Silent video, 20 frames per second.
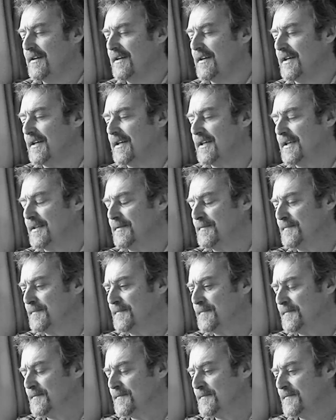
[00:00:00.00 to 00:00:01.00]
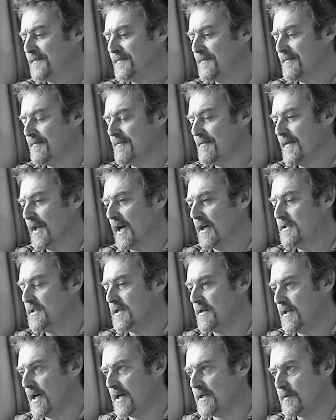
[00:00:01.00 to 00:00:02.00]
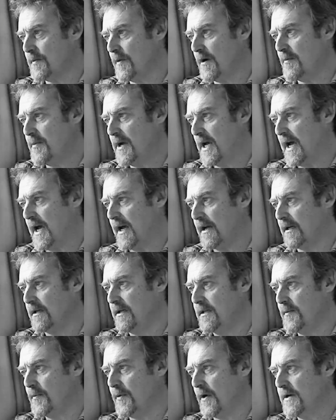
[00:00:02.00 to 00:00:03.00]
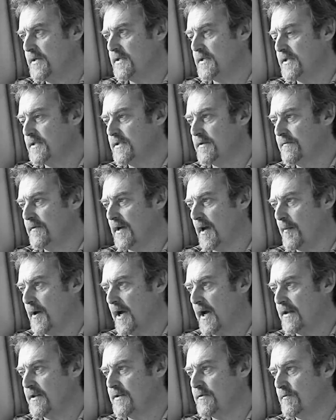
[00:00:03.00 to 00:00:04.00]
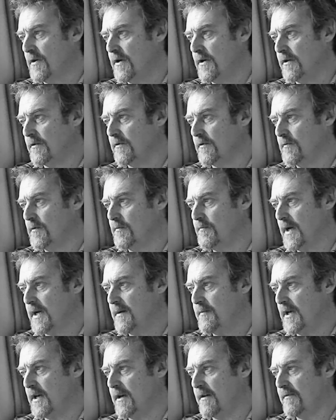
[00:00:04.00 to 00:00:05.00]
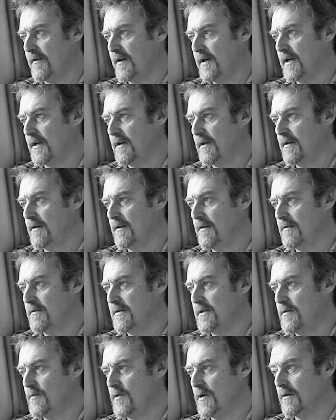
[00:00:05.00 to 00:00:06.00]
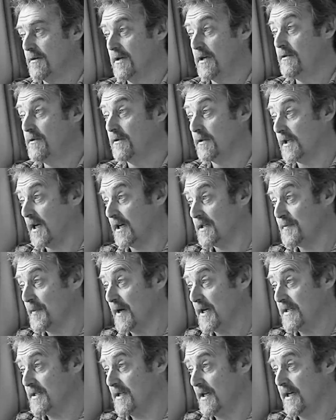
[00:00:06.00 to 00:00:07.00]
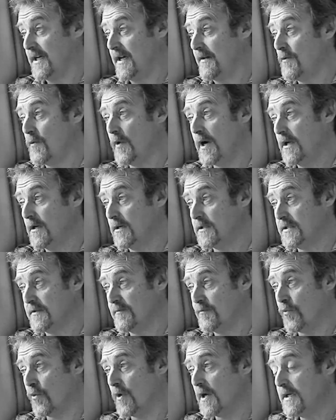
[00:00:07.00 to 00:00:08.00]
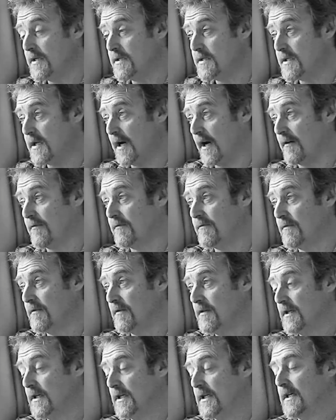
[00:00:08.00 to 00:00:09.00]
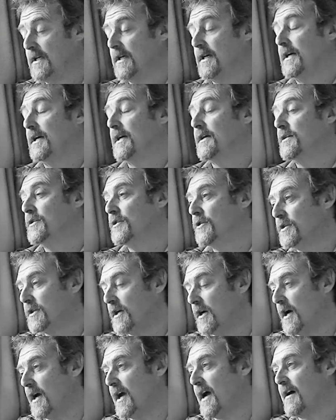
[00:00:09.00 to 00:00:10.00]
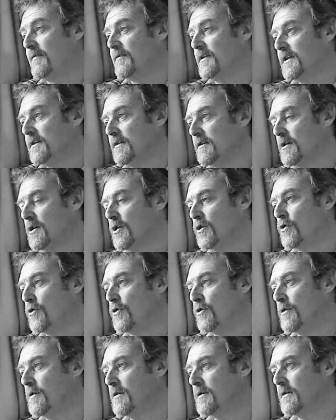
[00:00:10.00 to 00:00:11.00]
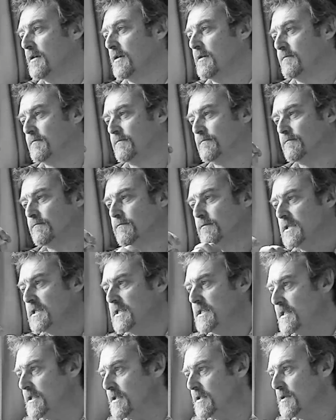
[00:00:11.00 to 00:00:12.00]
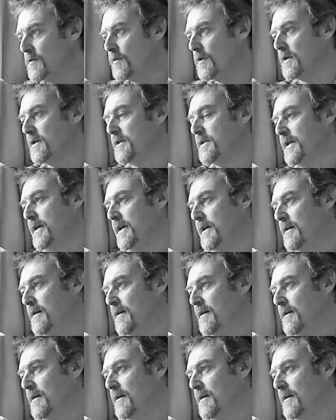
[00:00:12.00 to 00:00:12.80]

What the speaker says: And so that's where it began. And in the process of coming out of this ruin, I thought, well, maybe if I do what Google does, basically give away lots of brilliant stuff, could I have a little core of really good quality,